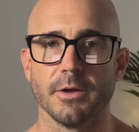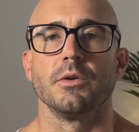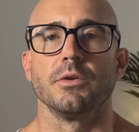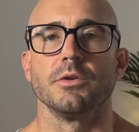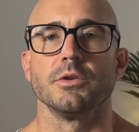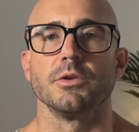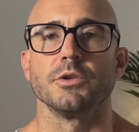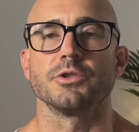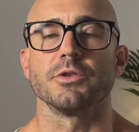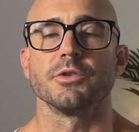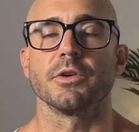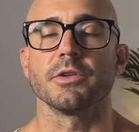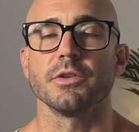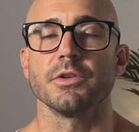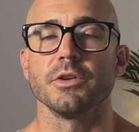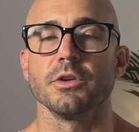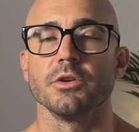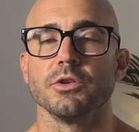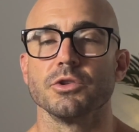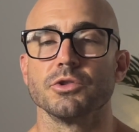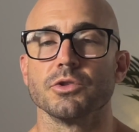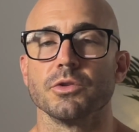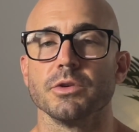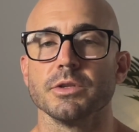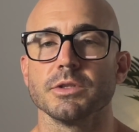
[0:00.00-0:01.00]
Strengthening your
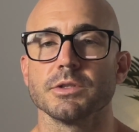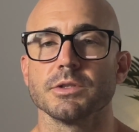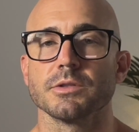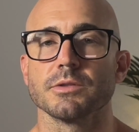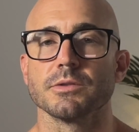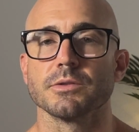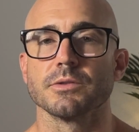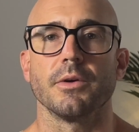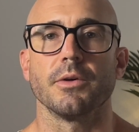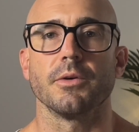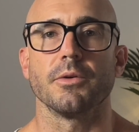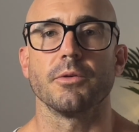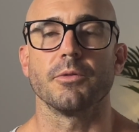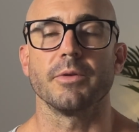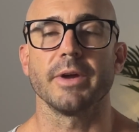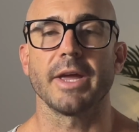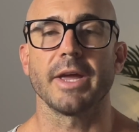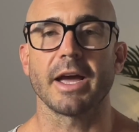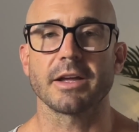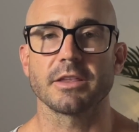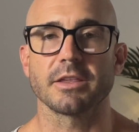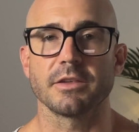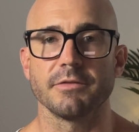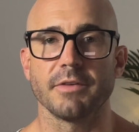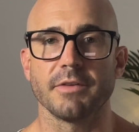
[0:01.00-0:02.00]
joints,
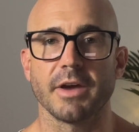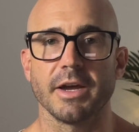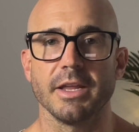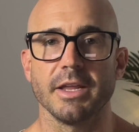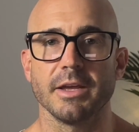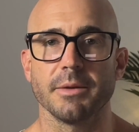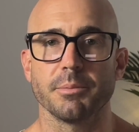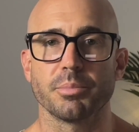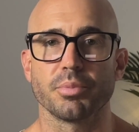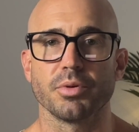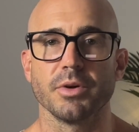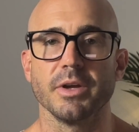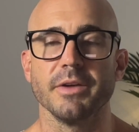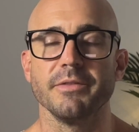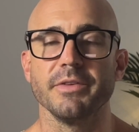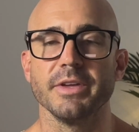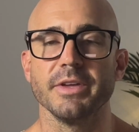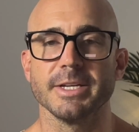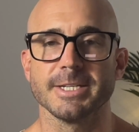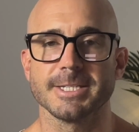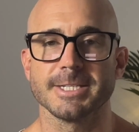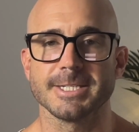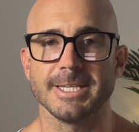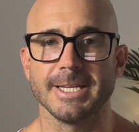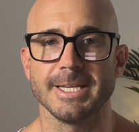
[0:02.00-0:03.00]
reactivating
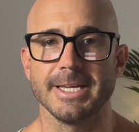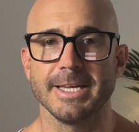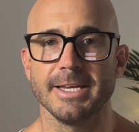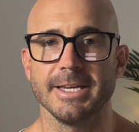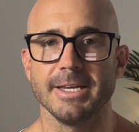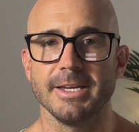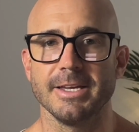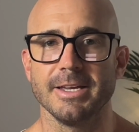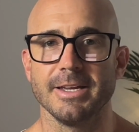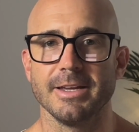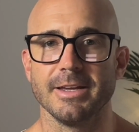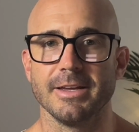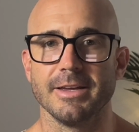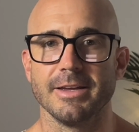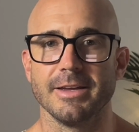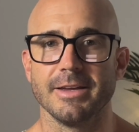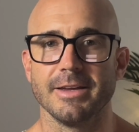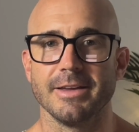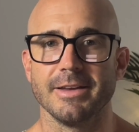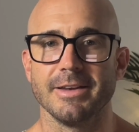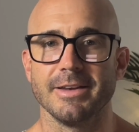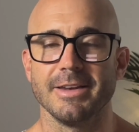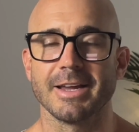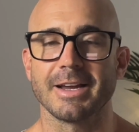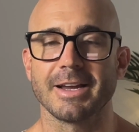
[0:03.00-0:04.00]
previously
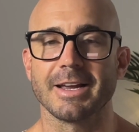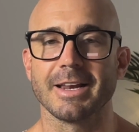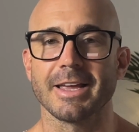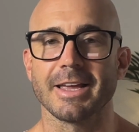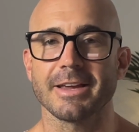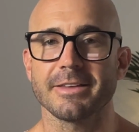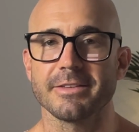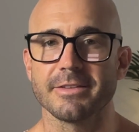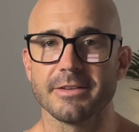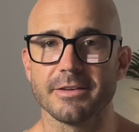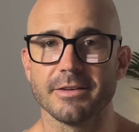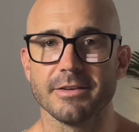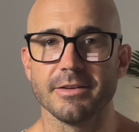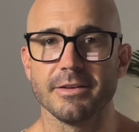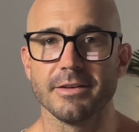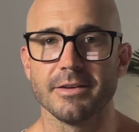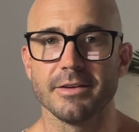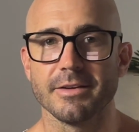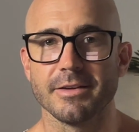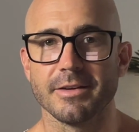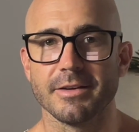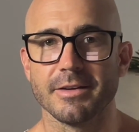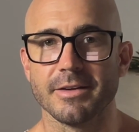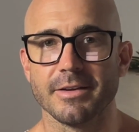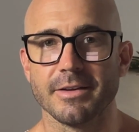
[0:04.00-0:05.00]
neglected
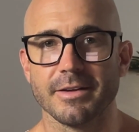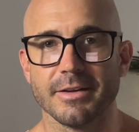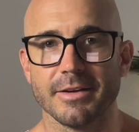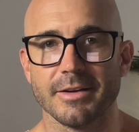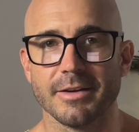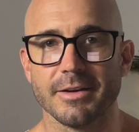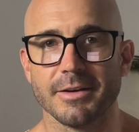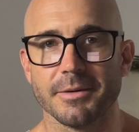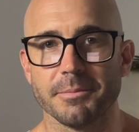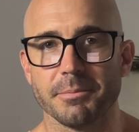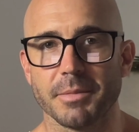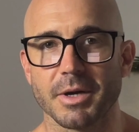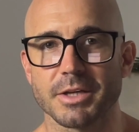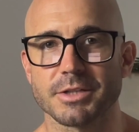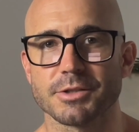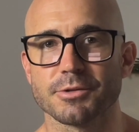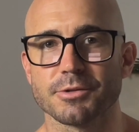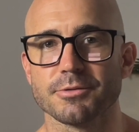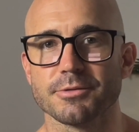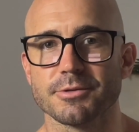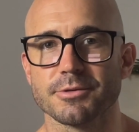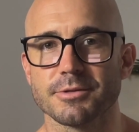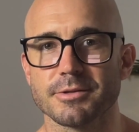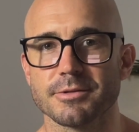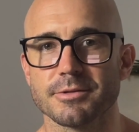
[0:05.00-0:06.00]

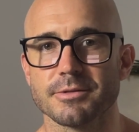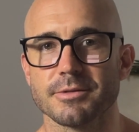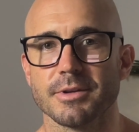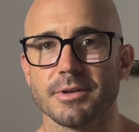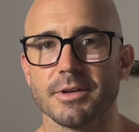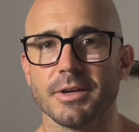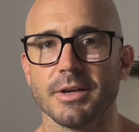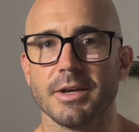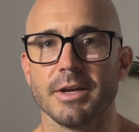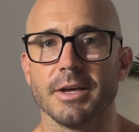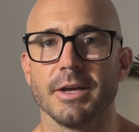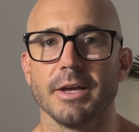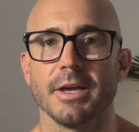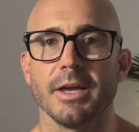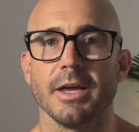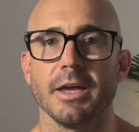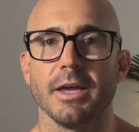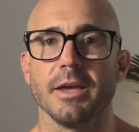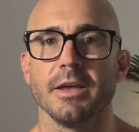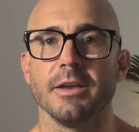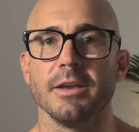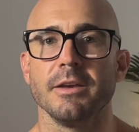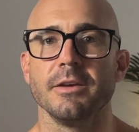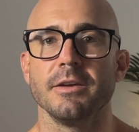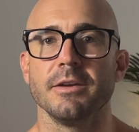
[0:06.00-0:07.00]
muscles,
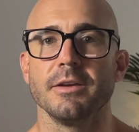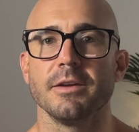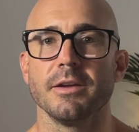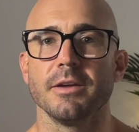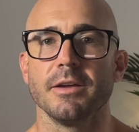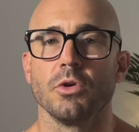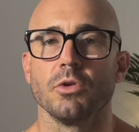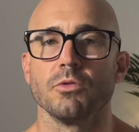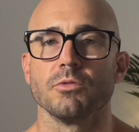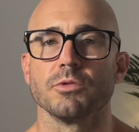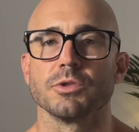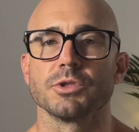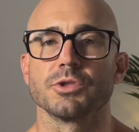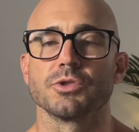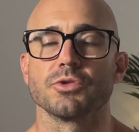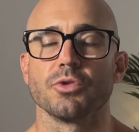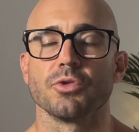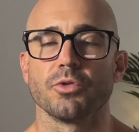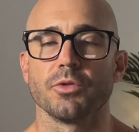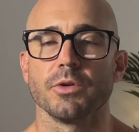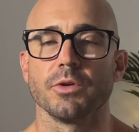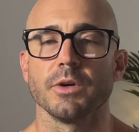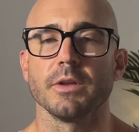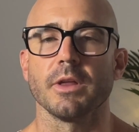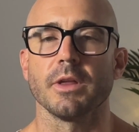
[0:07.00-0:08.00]
and
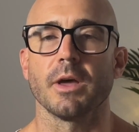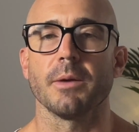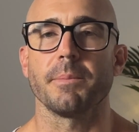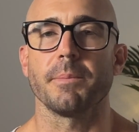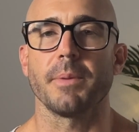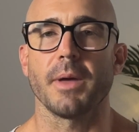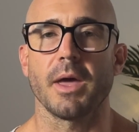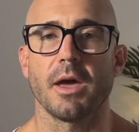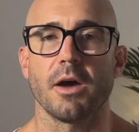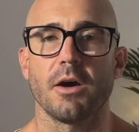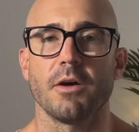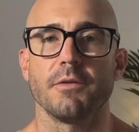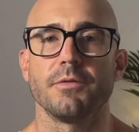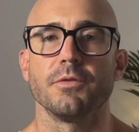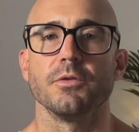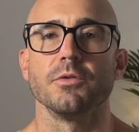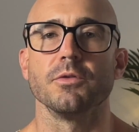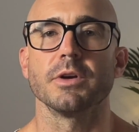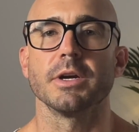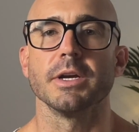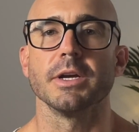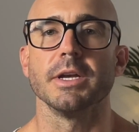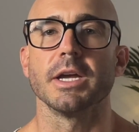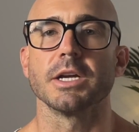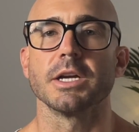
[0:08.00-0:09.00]
restoring that powerful
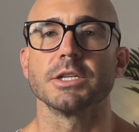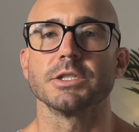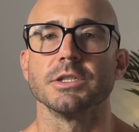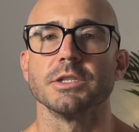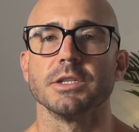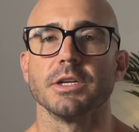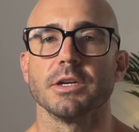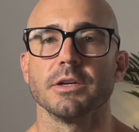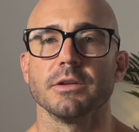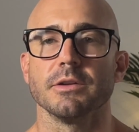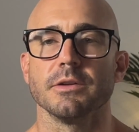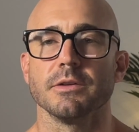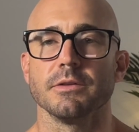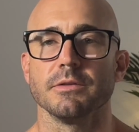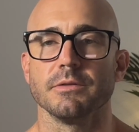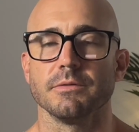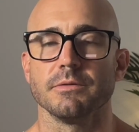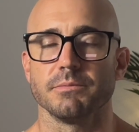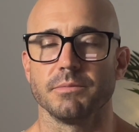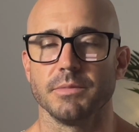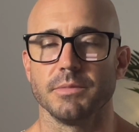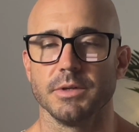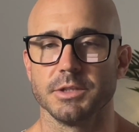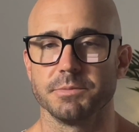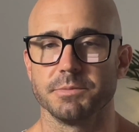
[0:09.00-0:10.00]
connection that
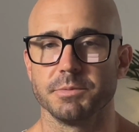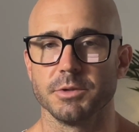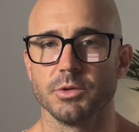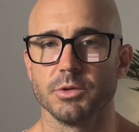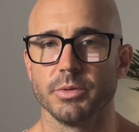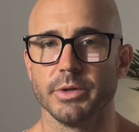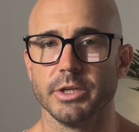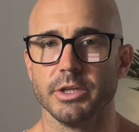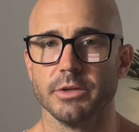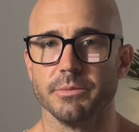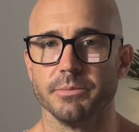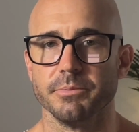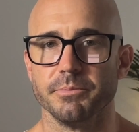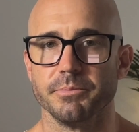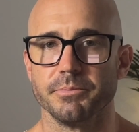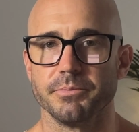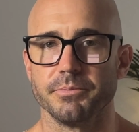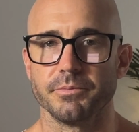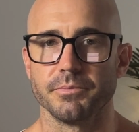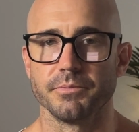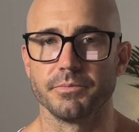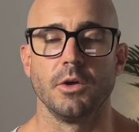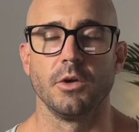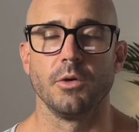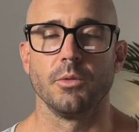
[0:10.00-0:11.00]
is between them.
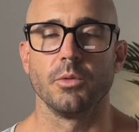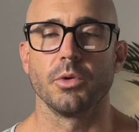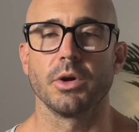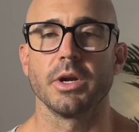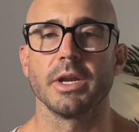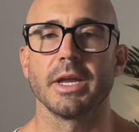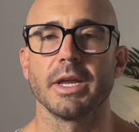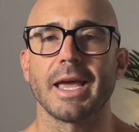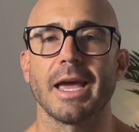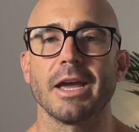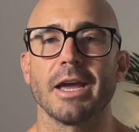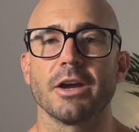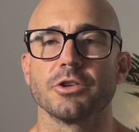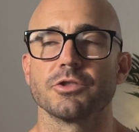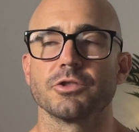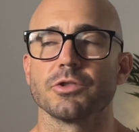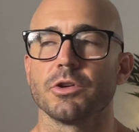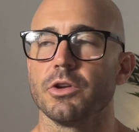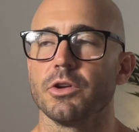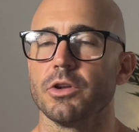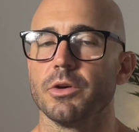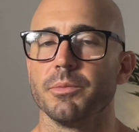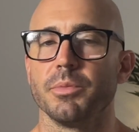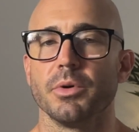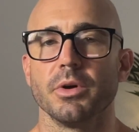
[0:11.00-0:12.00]
We're going to gain control
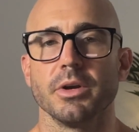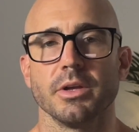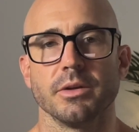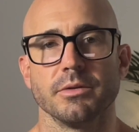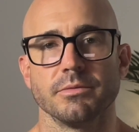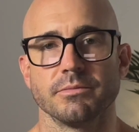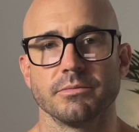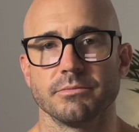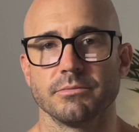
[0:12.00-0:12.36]
of your body.